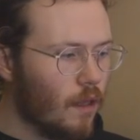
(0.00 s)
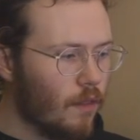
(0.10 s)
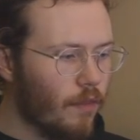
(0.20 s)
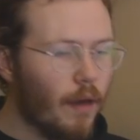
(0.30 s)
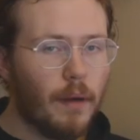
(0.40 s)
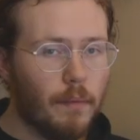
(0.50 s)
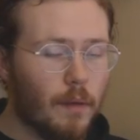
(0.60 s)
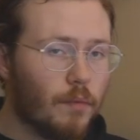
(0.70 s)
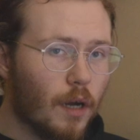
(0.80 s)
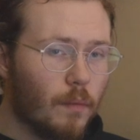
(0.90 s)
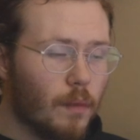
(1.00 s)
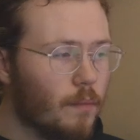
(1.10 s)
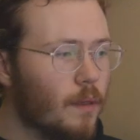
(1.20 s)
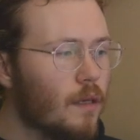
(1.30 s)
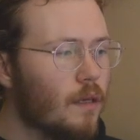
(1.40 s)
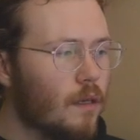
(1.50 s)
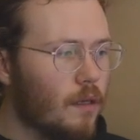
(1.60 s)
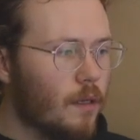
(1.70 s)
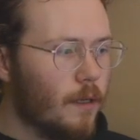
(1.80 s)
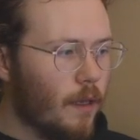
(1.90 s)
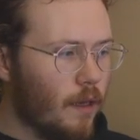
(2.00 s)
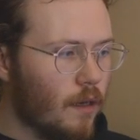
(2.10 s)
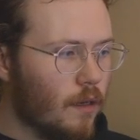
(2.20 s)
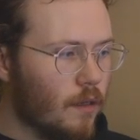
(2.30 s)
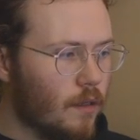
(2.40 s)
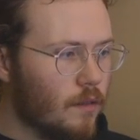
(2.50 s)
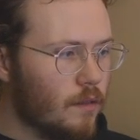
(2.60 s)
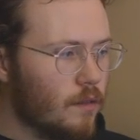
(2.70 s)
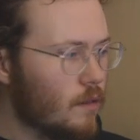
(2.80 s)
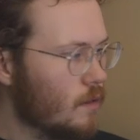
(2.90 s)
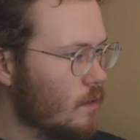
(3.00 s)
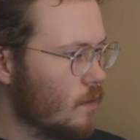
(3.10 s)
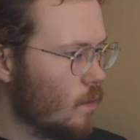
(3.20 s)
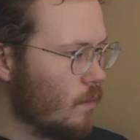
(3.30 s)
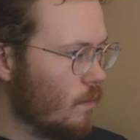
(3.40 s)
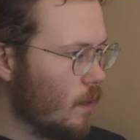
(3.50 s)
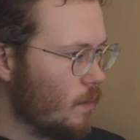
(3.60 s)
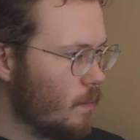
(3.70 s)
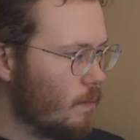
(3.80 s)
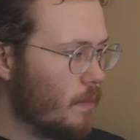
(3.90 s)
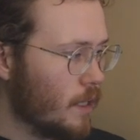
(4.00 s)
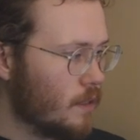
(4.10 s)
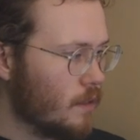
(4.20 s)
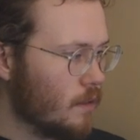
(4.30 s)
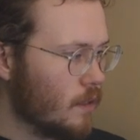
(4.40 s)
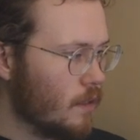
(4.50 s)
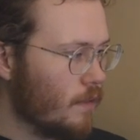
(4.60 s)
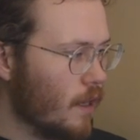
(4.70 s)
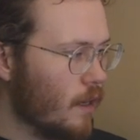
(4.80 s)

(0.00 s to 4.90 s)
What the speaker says: That might be a problem, and it might be best to leave that